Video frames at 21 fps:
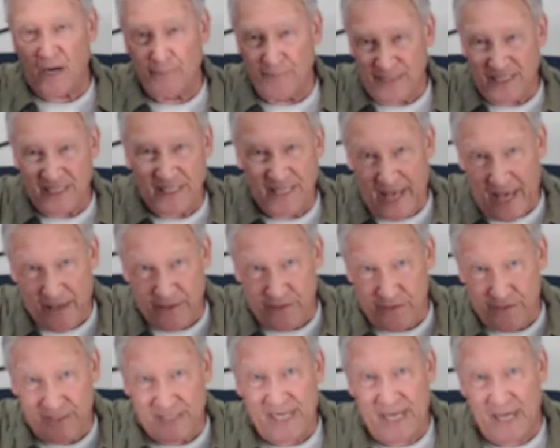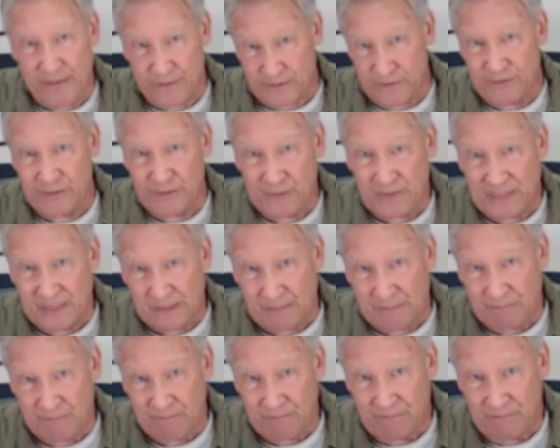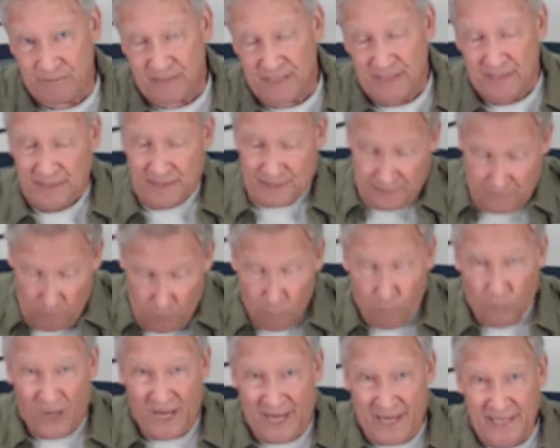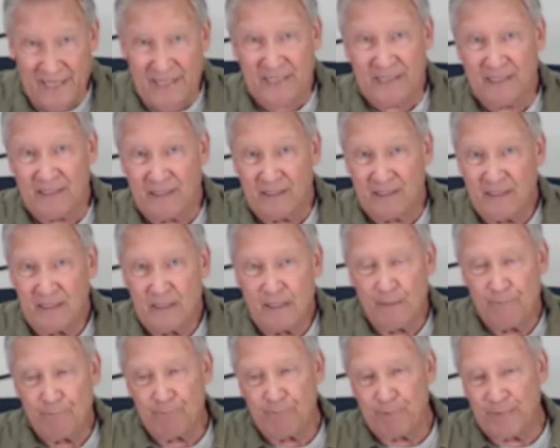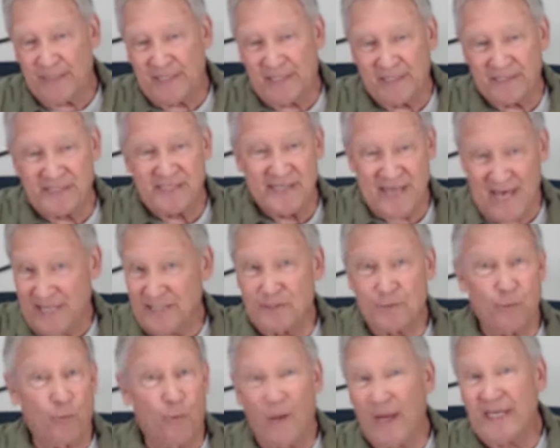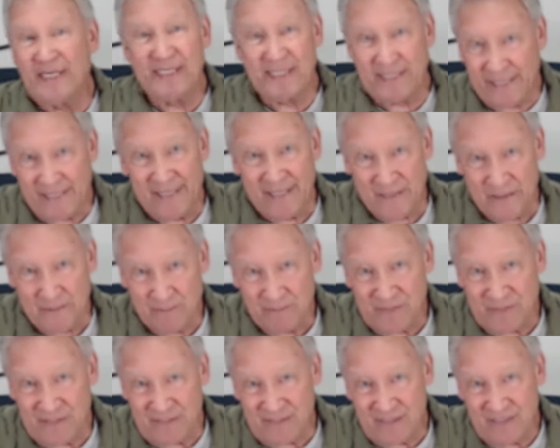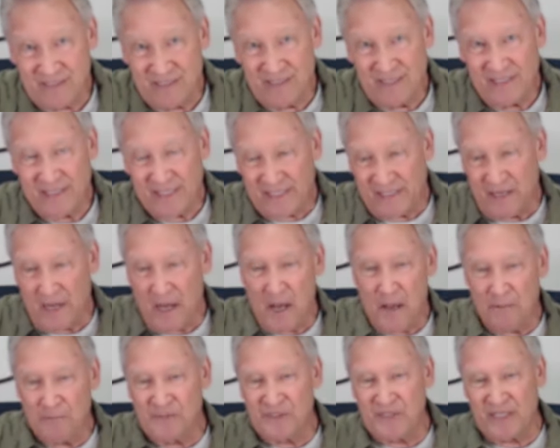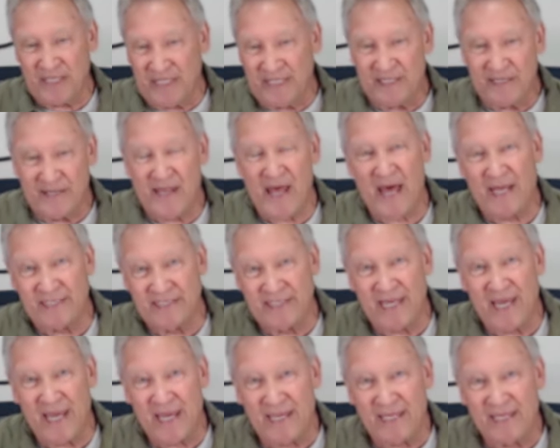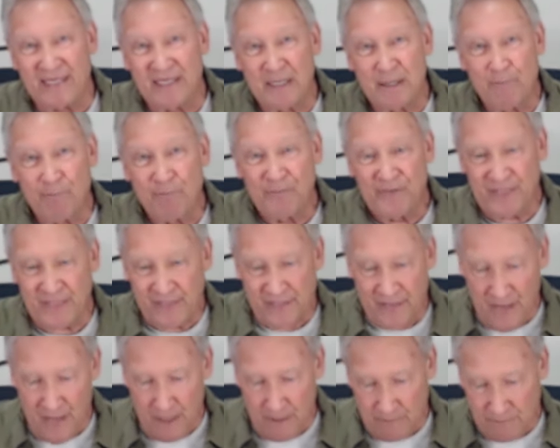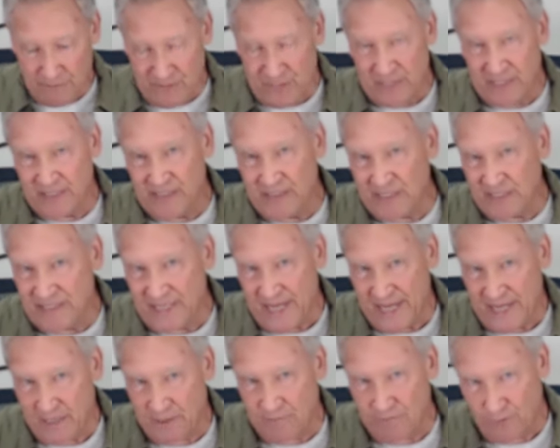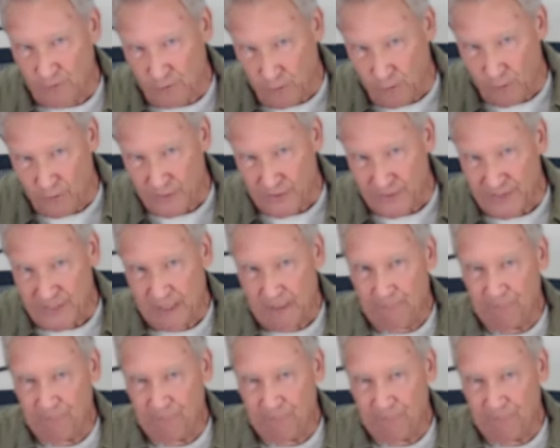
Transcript: being gathered together to him. Why? Because that's when he comes. He comes in that day. He comes in the day of the Lord